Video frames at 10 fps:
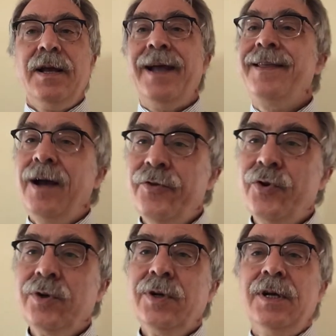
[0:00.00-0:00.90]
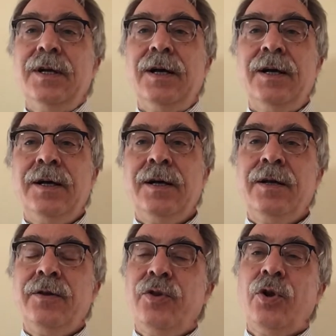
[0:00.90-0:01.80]
And the other,
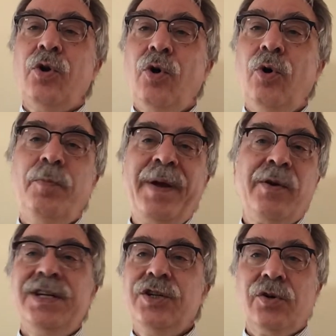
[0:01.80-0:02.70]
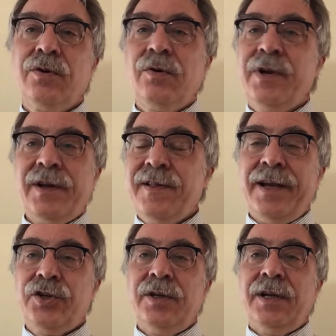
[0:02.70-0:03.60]
uh, the local parent-teacher
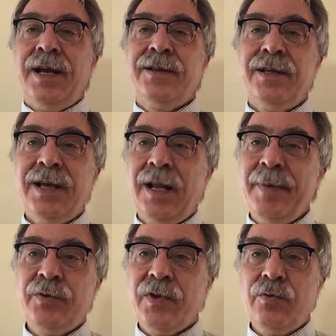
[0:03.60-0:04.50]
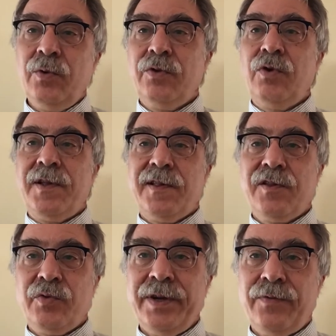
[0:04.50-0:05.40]
organization at the elementary school across the
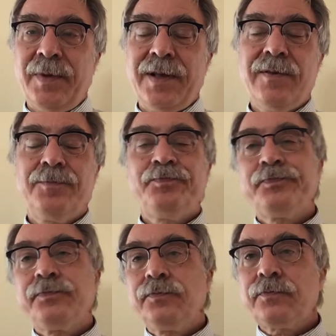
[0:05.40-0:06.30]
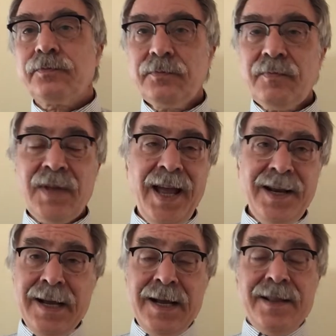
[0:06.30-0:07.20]
street from us.
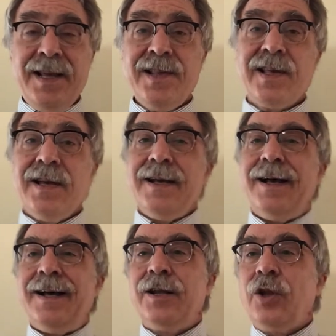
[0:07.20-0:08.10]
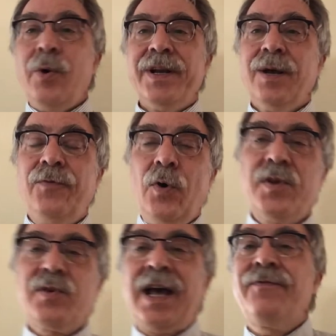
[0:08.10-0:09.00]
And these uh, low-income
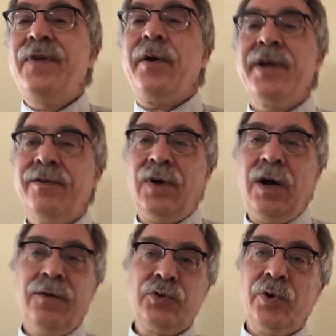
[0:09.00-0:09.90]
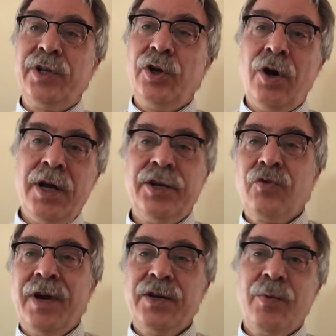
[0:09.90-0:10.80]
folks got very involved early on in
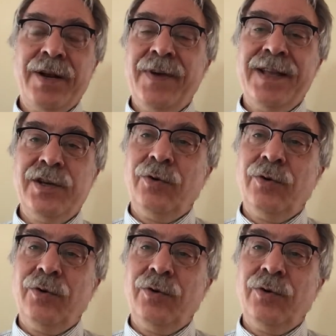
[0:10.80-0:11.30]
trying to renovate the